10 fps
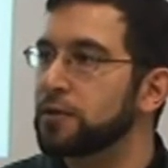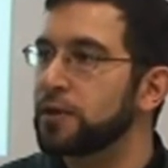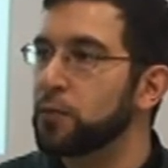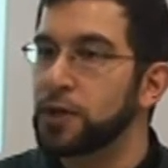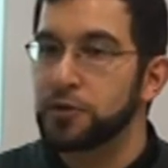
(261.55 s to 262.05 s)

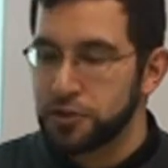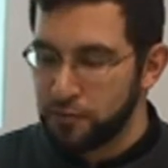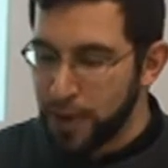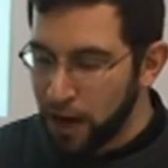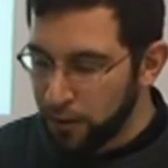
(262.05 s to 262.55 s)
wielders
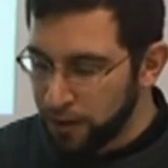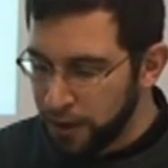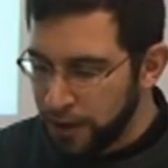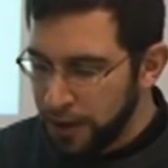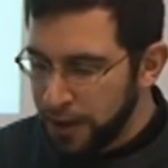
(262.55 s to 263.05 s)
of power,
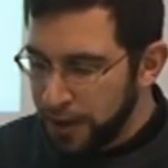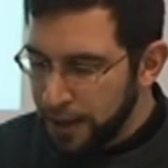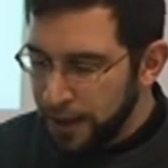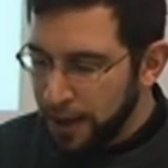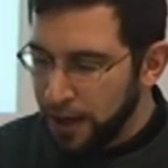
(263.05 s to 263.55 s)

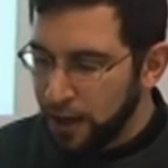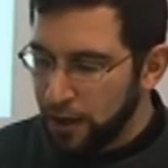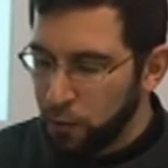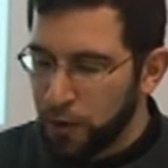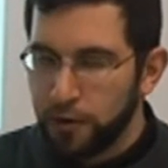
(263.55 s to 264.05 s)

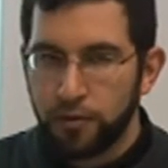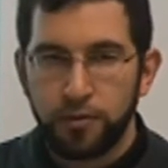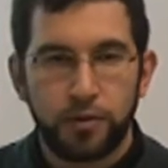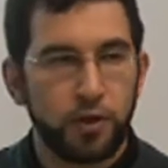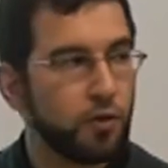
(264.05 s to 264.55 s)
where,
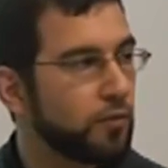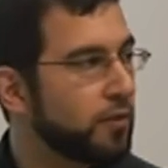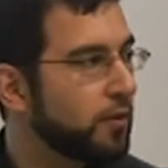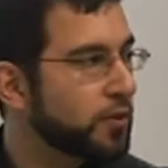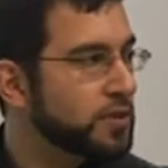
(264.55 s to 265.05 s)
you know,
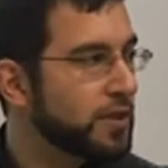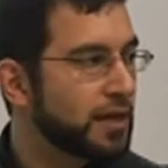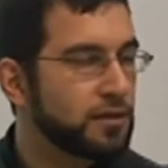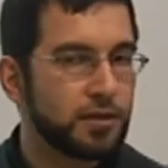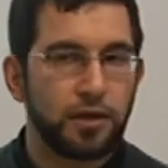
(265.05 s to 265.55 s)
there was
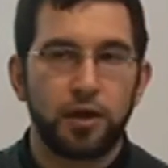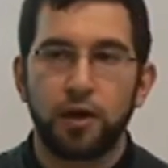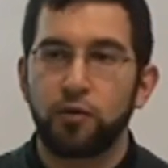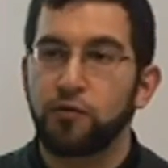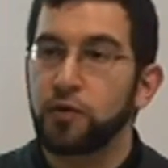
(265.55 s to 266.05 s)
that
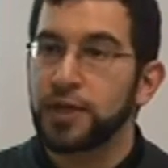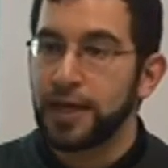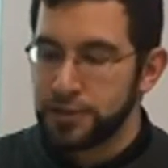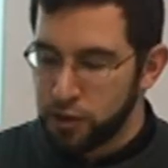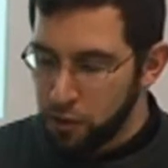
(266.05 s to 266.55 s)
revolt
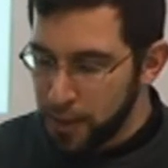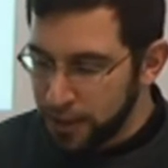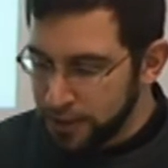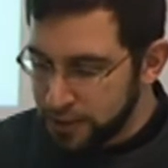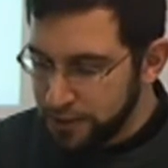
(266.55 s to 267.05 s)
against the
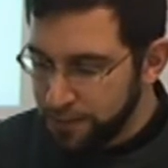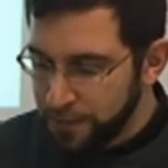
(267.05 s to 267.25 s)
Umayyads.